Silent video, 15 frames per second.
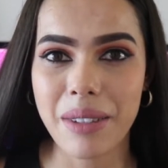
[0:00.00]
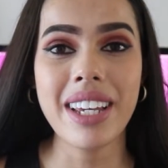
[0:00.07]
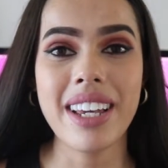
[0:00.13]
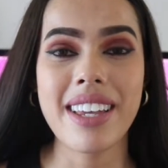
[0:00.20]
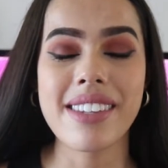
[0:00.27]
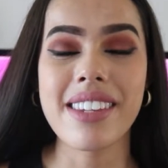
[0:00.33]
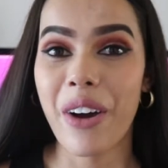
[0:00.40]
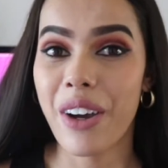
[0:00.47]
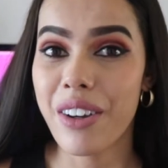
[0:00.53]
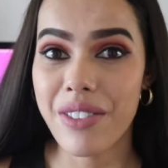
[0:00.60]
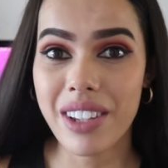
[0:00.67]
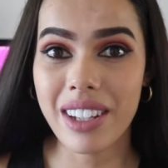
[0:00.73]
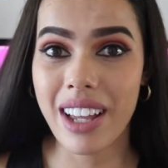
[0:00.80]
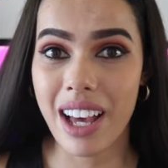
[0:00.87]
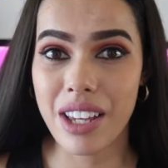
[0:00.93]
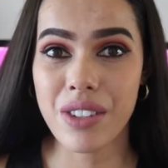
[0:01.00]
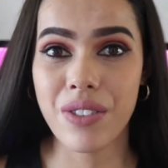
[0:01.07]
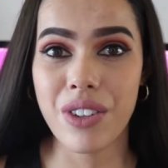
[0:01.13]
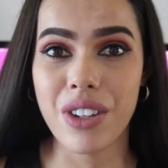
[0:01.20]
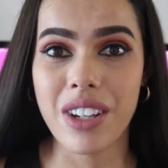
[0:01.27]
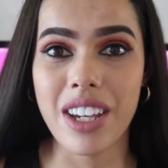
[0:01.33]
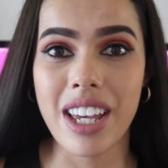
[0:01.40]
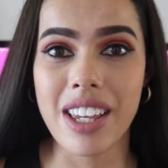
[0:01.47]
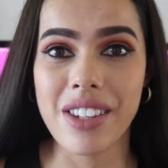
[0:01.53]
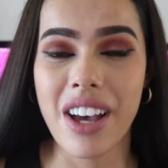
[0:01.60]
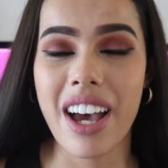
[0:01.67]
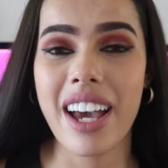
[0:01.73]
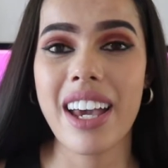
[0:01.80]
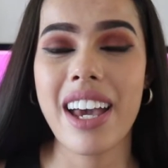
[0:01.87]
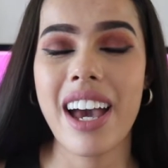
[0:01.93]
is over the last few years,
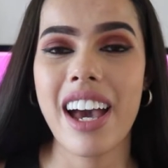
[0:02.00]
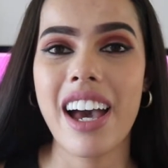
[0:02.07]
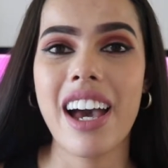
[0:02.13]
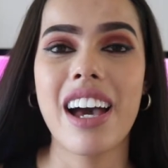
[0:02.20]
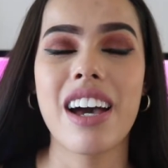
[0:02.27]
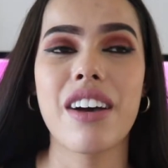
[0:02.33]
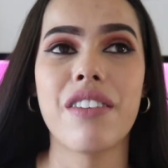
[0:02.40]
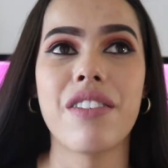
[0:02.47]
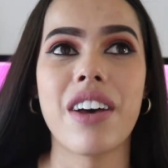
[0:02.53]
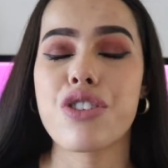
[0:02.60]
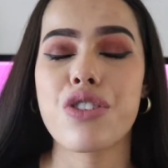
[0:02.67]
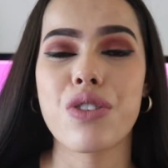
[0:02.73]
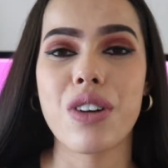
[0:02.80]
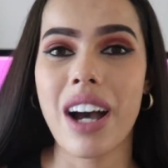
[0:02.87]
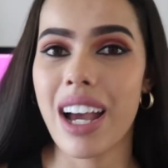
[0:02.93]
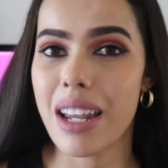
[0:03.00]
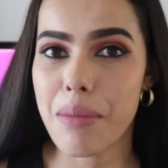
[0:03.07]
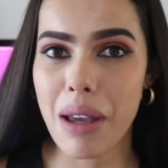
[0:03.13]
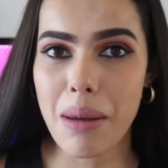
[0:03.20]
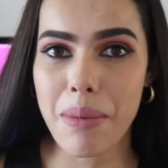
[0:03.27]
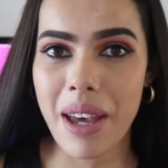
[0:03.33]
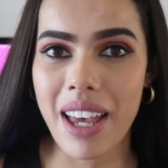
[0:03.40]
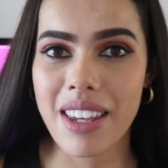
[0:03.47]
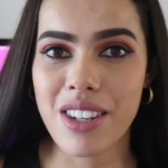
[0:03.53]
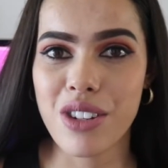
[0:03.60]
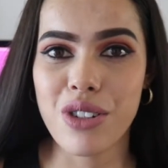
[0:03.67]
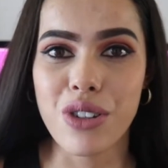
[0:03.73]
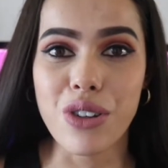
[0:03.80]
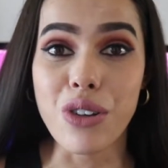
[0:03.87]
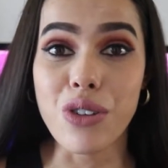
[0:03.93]
I have tried my best
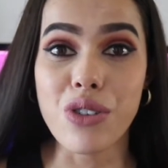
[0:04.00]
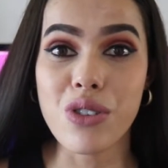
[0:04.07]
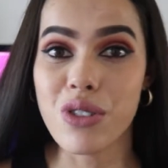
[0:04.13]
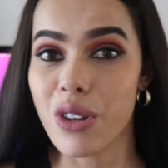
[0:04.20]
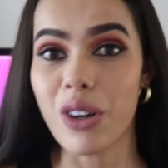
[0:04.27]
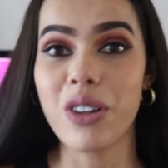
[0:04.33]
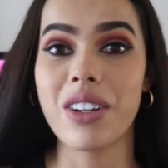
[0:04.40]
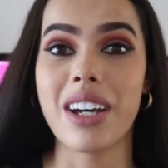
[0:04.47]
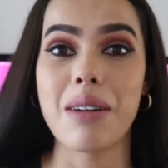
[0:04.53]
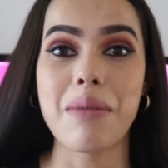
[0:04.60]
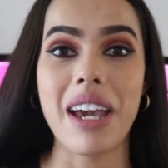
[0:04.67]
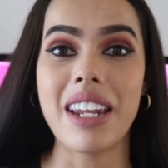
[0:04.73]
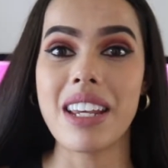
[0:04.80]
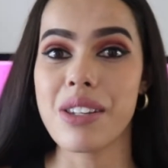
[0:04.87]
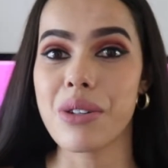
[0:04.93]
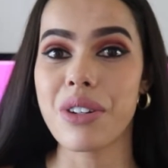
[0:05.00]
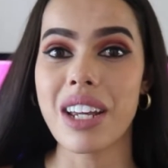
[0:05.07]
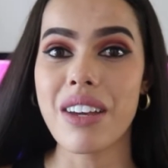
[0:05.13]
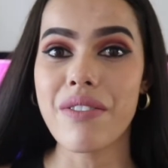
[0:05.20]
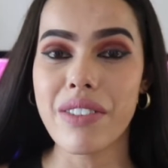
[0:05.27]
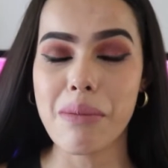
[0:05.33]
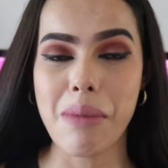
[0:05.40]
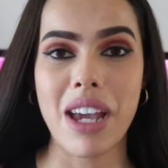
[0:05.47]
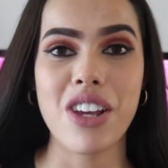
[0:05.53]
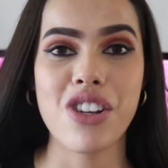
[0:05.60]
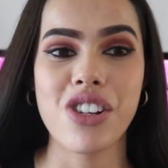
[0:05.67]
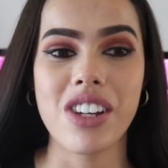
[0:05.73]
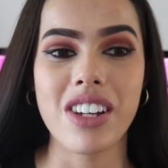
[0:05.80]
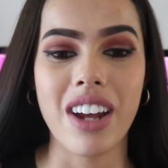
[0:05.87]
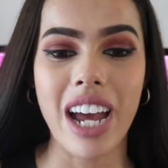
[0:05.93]
to soak up any sort of
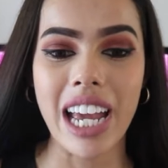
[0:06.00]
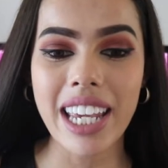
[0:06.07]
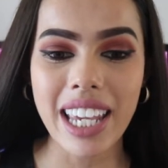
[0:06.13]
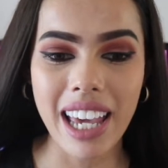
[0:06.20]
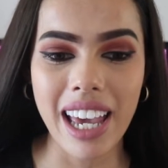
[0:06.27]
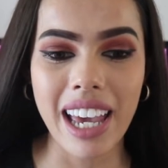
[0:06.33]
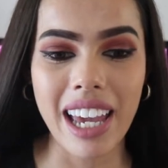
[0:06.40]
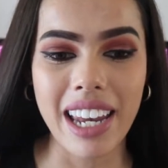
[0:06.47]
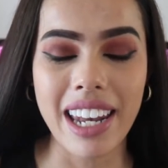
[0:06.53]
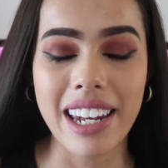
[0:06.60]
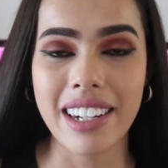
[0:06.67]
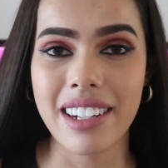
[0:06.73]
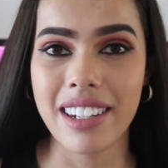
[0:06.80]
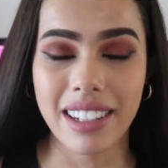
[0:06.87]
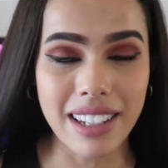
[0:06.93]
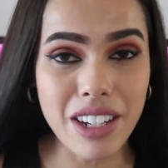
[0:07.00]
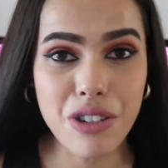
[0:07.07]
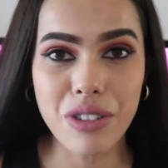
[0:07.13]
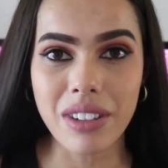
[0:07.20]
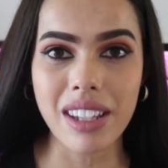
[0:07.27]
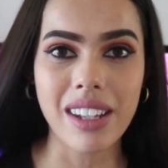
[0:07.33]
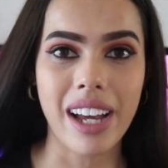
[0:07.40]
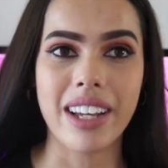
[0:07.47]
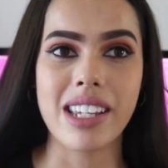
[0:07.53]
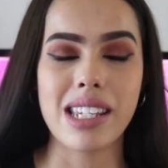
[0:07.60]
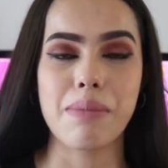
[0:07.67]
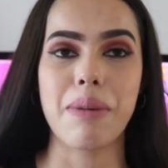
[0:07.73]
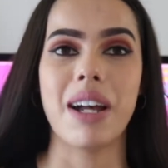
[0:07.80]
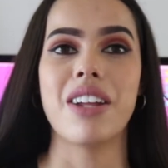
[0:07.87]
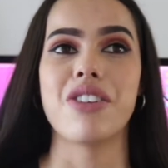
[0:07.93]
information I can, literally like a
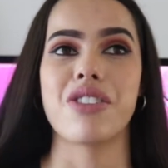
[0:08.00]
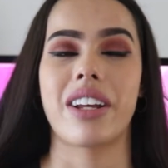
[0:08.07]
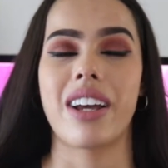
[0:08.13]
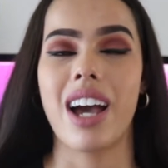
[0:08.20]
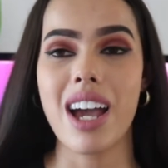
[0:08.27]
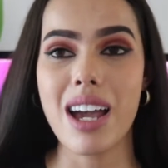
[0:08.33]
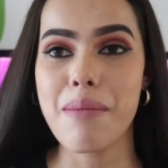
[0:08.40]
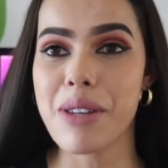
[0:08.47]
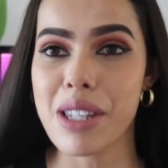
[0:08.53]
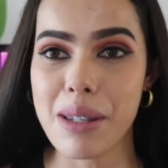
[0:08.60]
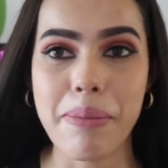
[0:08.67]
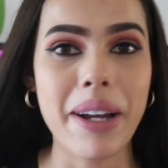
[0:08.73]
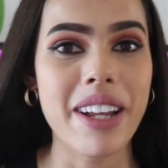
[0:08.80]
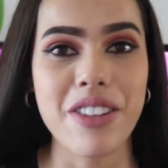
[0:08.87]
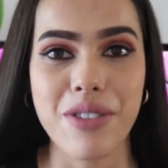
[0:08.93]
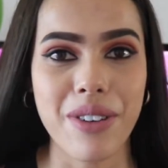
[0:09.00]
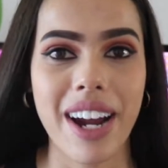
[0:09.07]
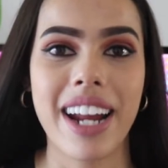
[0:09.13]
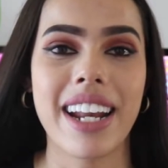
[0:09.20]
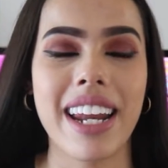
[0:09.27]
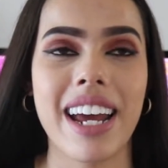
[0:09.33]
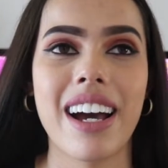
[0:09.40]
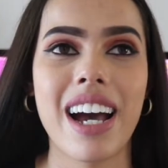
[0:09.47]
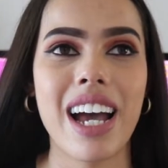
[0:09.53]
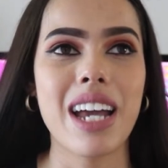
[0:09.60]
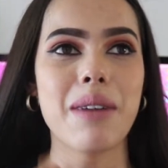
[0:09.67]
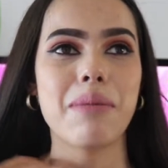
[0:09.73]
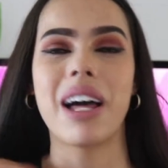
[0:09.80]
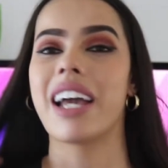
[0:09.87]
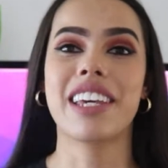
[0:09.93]
sponge. Like I am a sponge right now. I
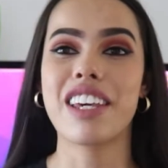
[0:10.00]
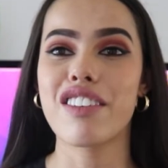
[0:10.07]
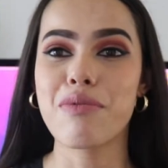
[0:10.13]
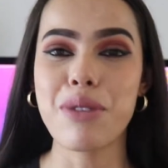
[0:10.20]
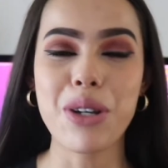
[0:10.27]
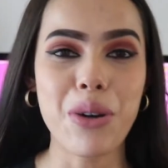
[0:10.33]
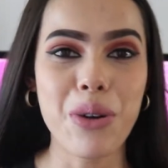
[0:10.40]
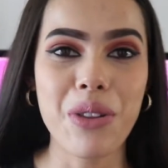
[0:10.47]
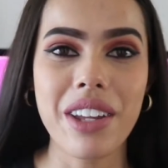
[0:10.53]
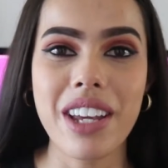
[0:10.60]
am like, give me all the